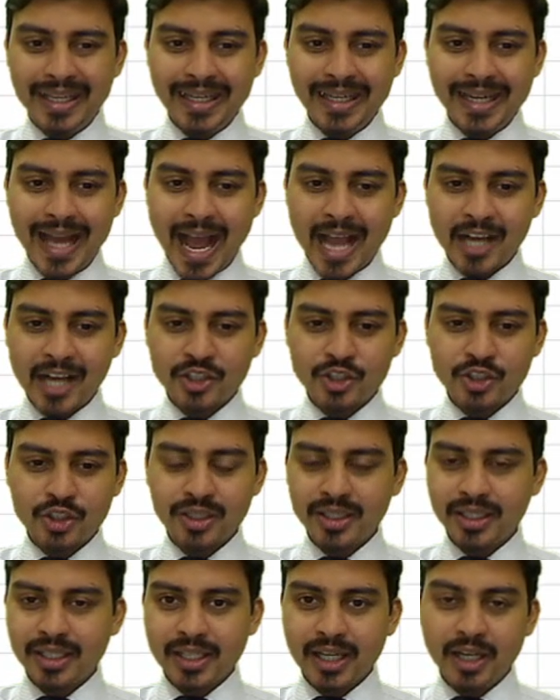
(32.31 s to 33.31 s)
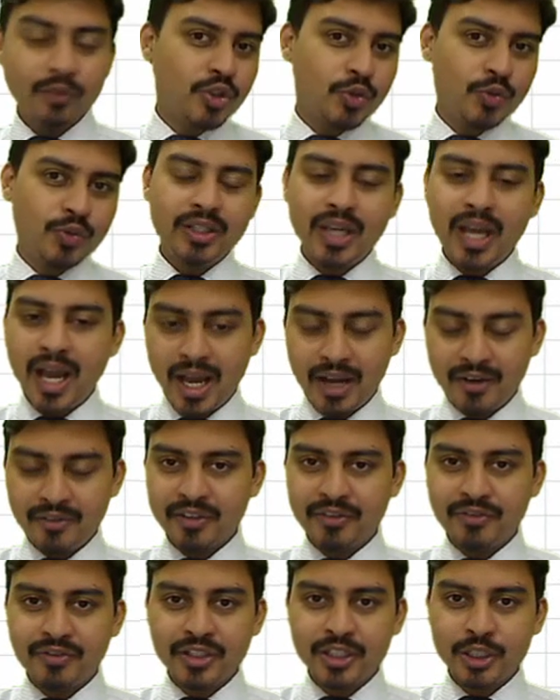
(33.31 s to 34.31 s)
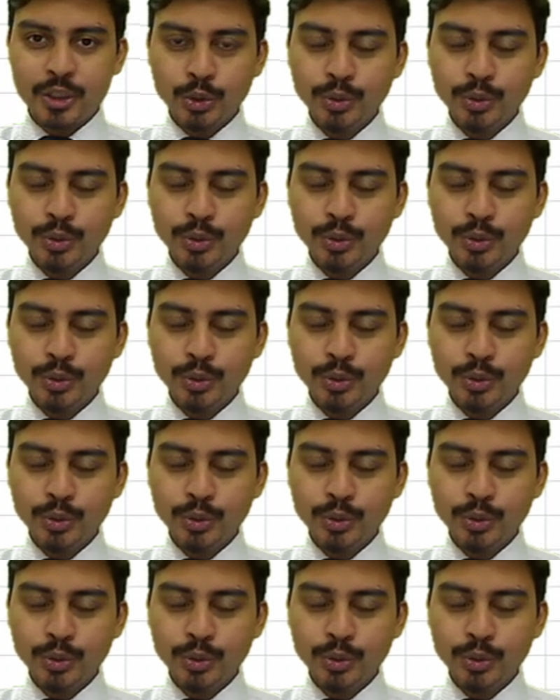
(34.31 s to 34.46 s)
action area which we have referred